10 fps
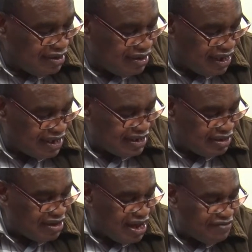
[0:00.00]
yes,
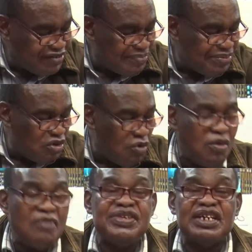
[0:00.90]
we have
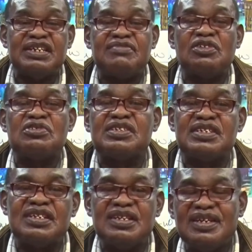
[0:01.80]
objective clause.
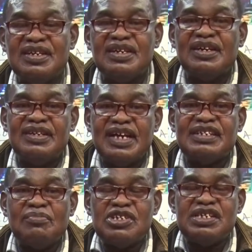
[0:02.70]
That's
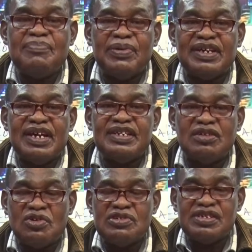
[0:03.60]
the most important
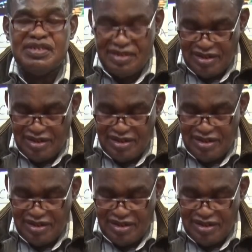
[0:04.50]
clause.